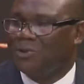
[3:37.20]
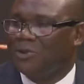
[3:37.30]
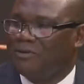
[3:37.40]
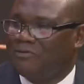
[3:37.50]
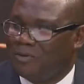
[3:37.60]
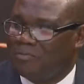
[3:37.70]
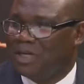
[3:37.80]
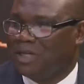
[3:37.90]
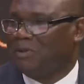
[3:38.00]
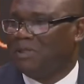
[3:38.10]

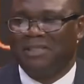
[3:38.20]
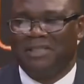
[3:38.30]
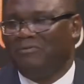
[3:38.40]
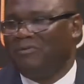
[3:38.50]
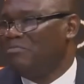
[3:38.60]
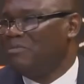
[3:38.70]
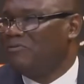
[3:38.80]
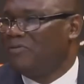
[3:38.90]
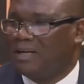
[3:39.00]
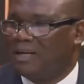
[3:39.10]
development, which is development
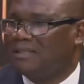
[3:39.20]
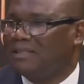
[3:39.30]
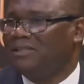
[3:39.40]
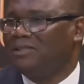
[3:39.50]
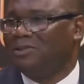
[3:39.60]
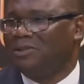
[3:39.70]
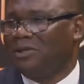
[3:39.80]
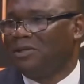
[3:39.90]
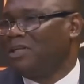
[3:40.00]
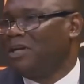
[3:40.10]
finance
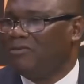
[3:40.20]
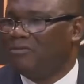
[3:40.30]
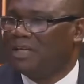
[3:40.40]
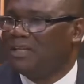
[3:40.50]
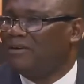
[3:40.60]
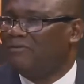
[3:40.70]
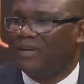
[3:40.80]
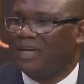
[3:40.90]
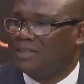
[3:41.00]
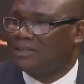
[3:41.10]
institutions, government, and
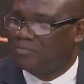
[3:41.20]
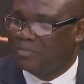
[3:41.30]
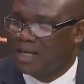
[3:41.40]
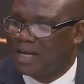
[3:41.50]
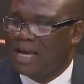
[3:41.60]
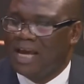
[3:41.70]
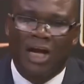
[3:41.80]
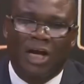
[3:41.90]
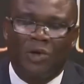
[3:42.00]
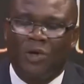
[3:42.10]
philanthropy,
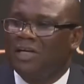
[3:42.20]
could only